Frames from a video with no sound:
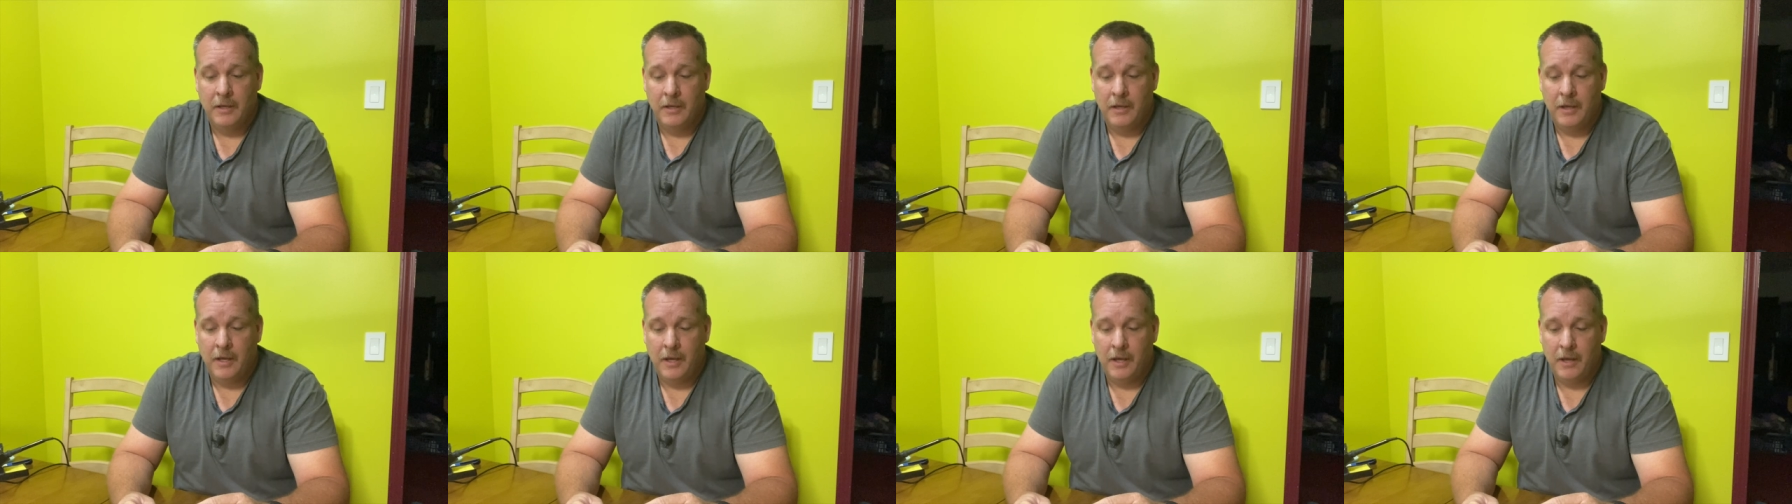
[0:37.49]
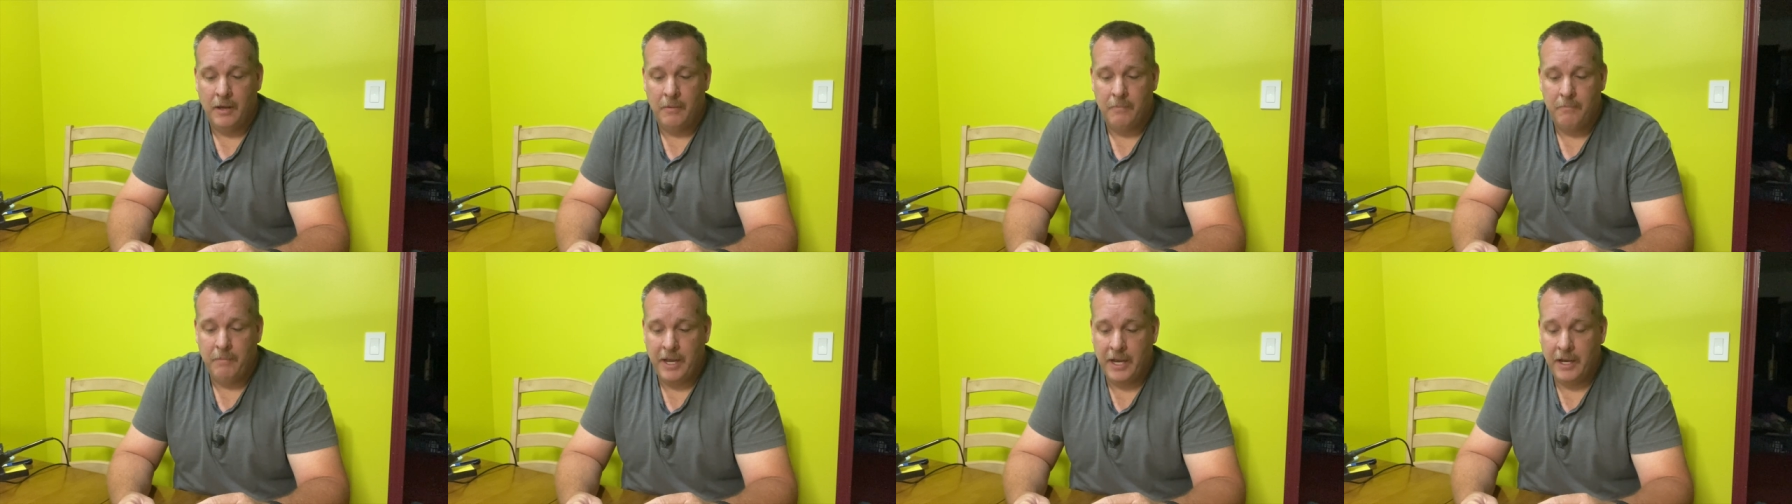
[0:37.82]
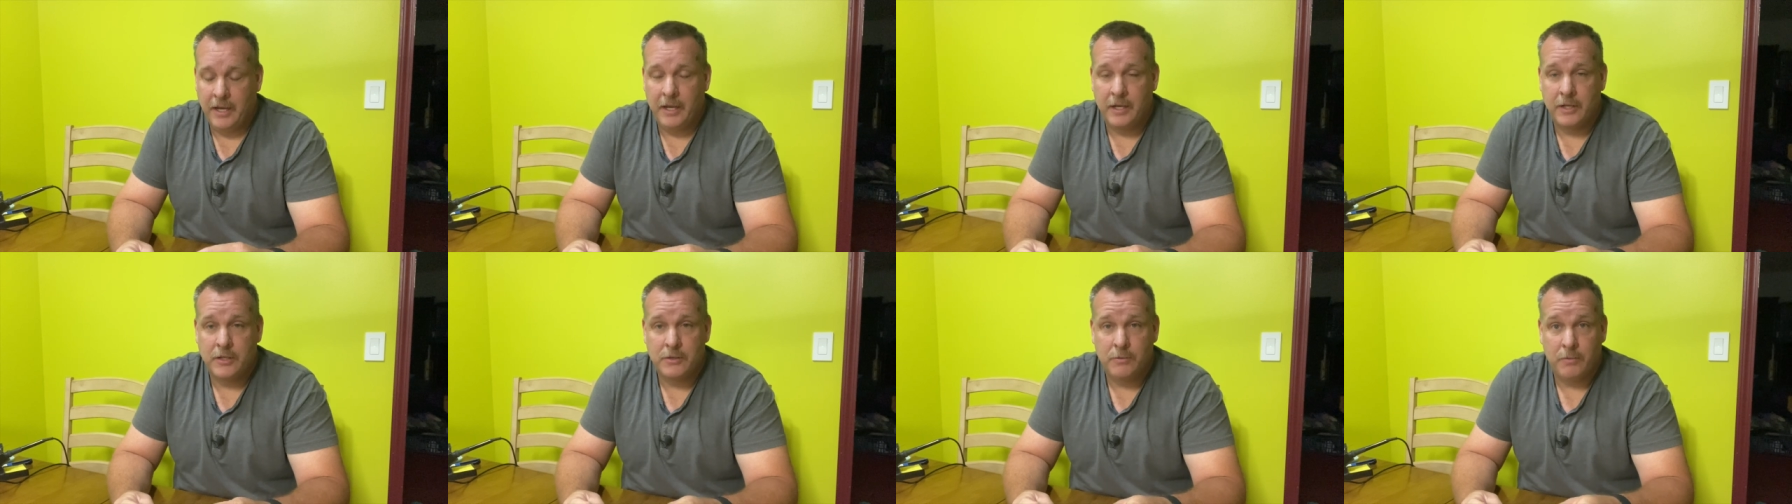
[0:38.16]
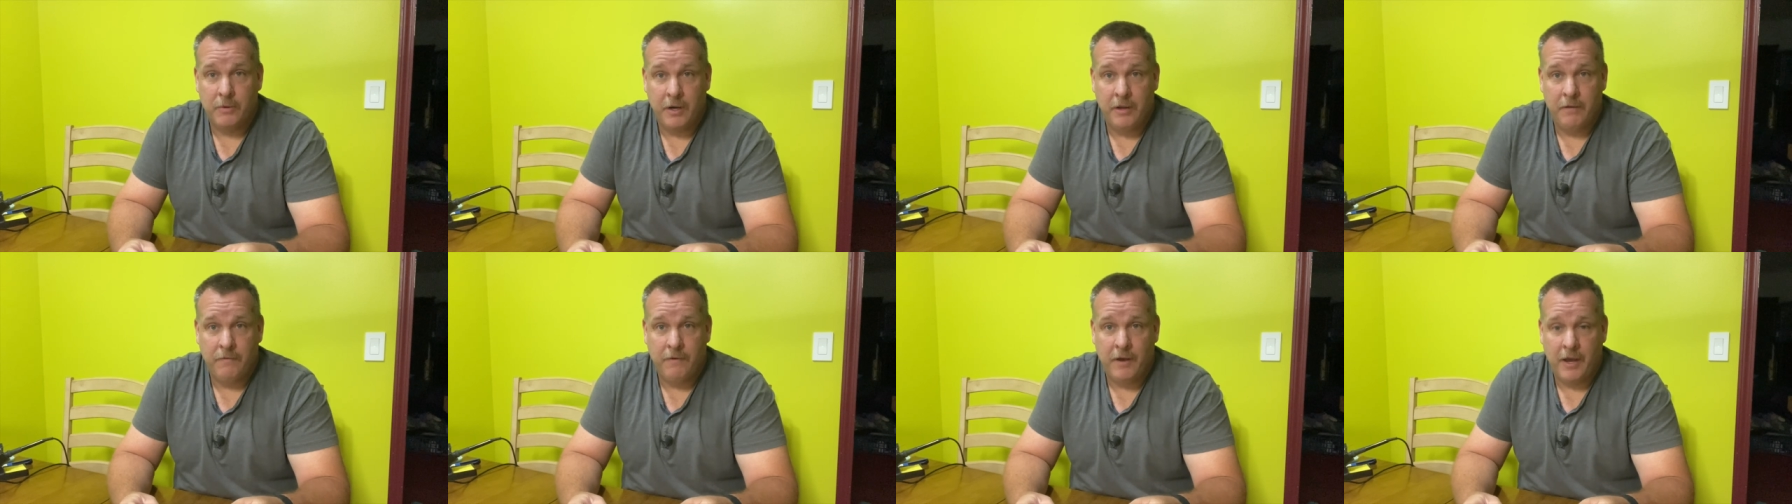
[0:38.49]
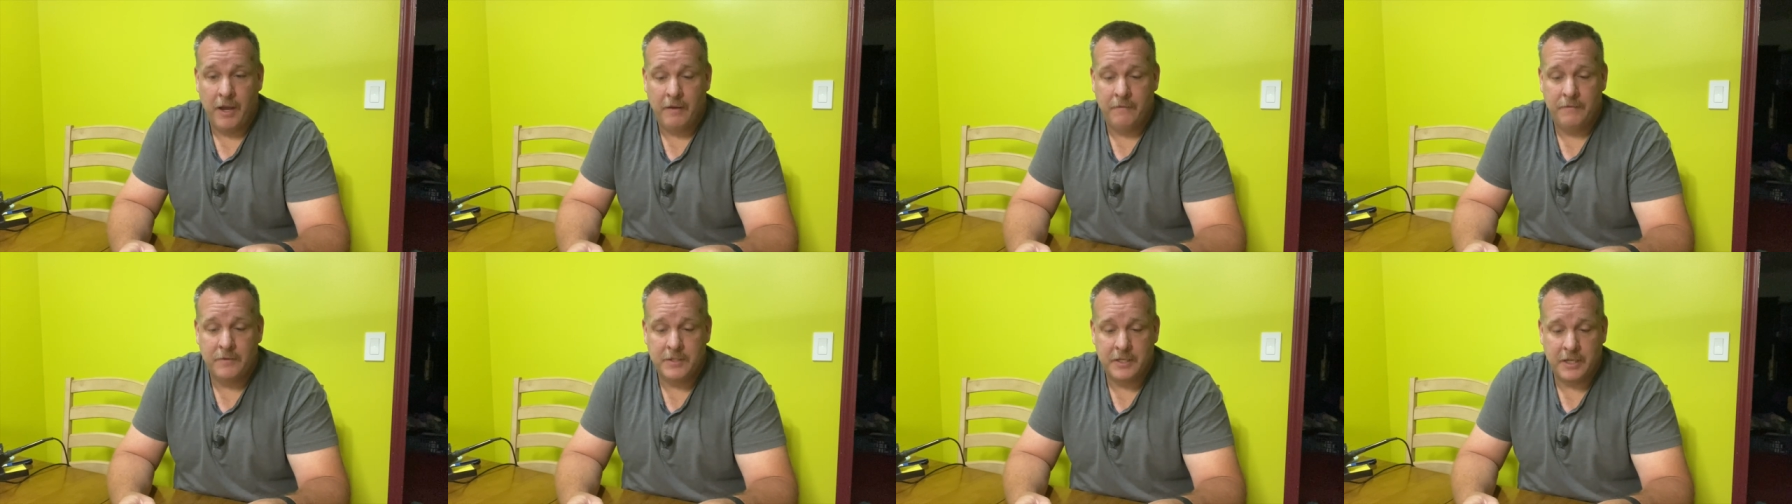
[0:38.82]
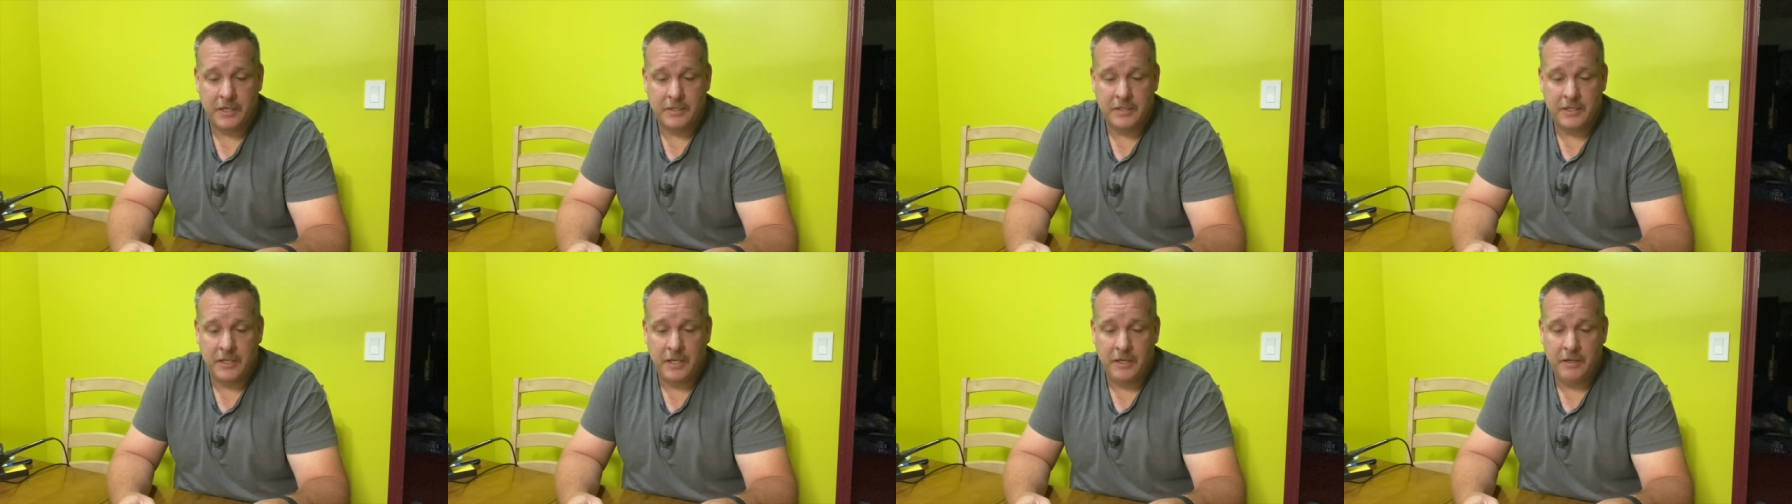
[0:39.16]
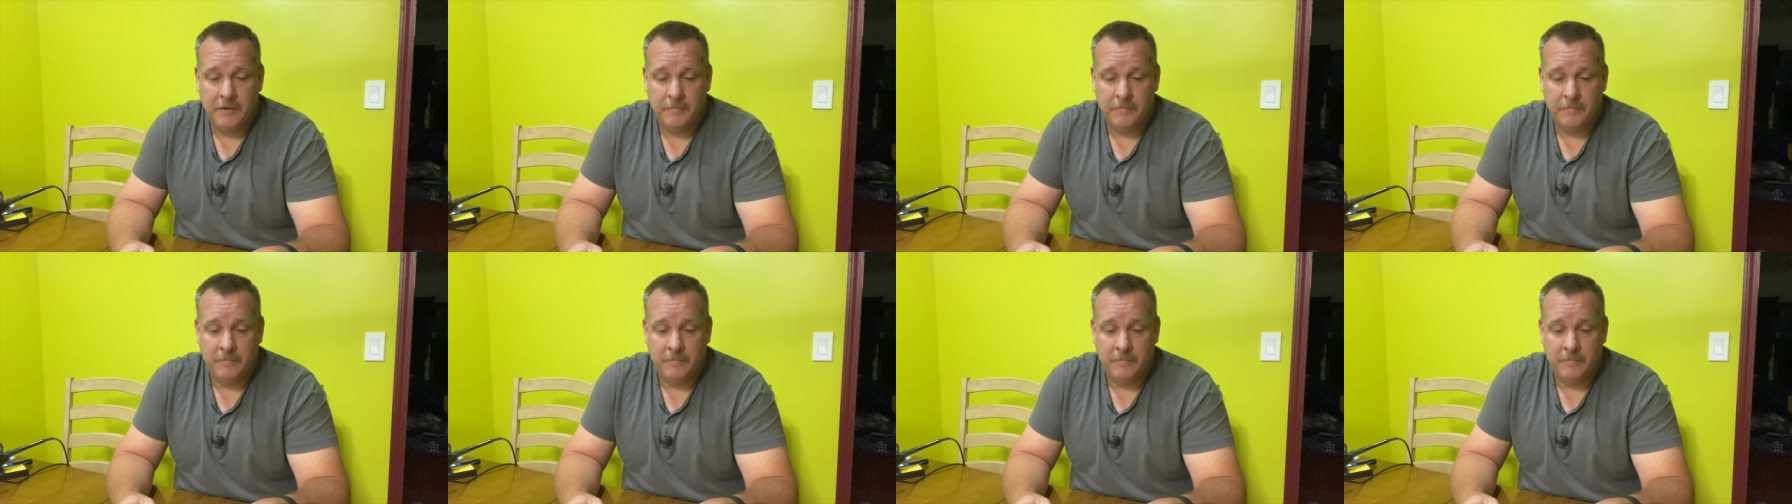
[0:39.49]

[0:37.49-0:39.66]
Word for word: uh, Mega 2560.